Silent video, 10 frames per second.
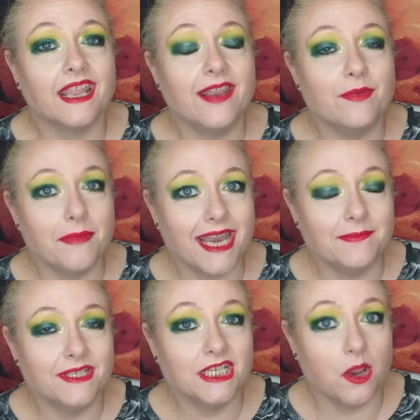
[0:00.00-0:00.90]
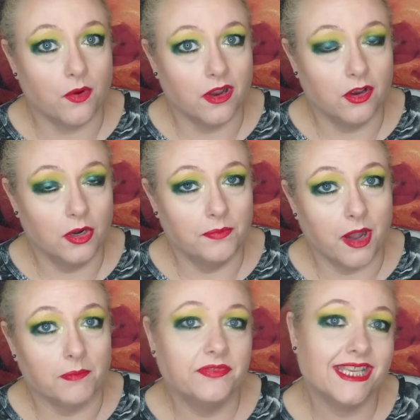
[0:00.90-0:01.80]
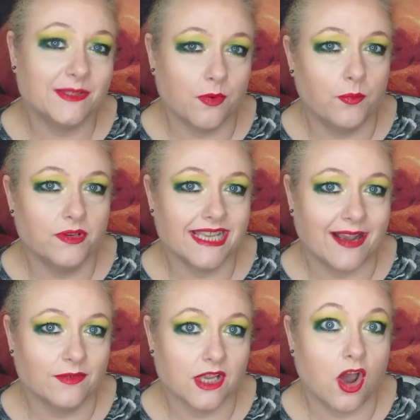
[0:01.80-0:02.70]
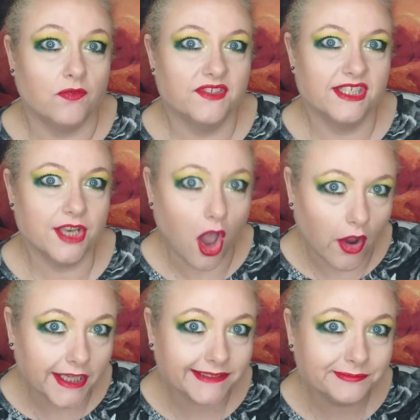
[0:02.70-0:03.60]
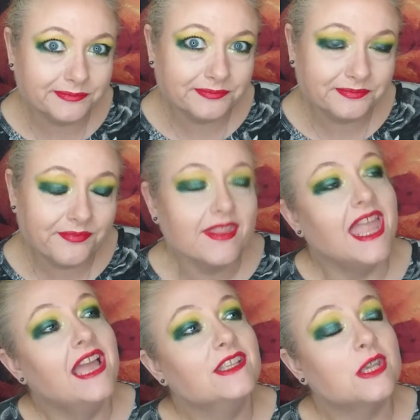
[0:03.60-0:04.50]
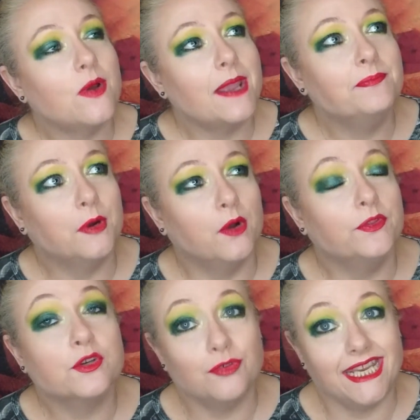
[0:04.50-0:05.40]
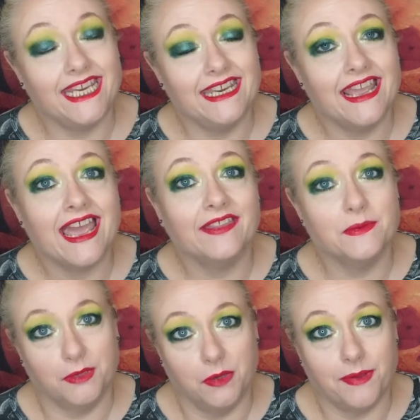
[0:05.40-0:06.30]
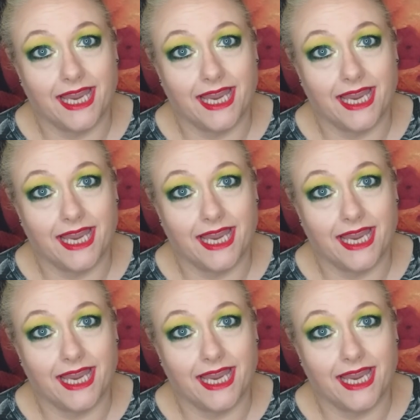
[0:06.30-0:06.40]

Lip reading: it reminded me to go on Colourpop. This one was out of stock. So I bought the green and the blue